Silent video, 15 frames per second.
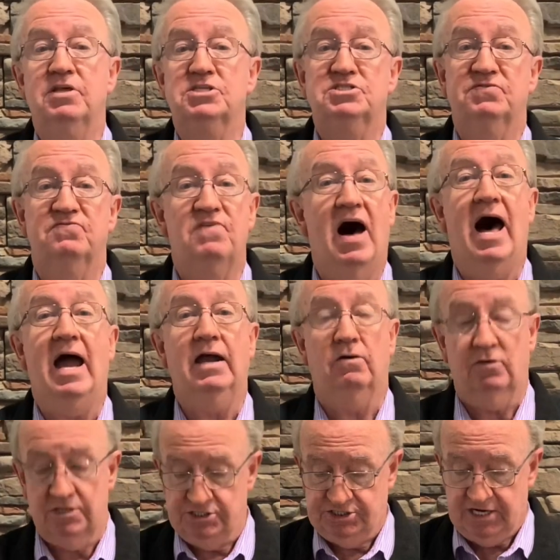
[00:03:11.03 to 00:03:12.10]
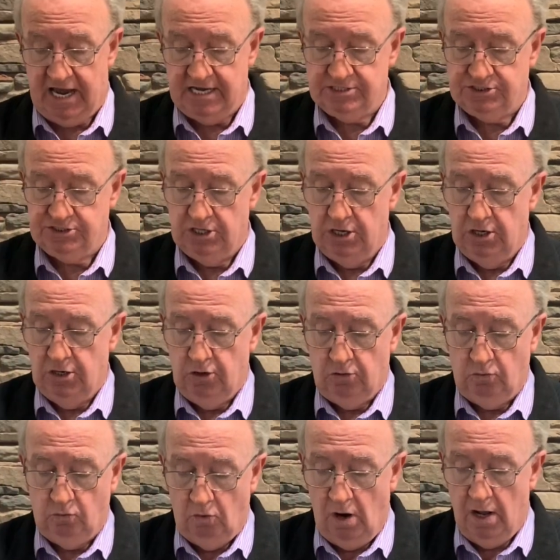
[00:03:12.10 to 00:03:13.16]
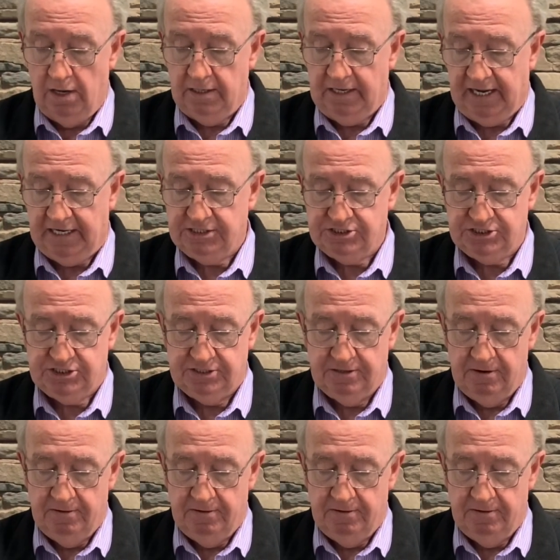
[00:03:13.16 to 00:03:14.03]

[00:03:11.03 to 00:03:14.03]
this virus has run its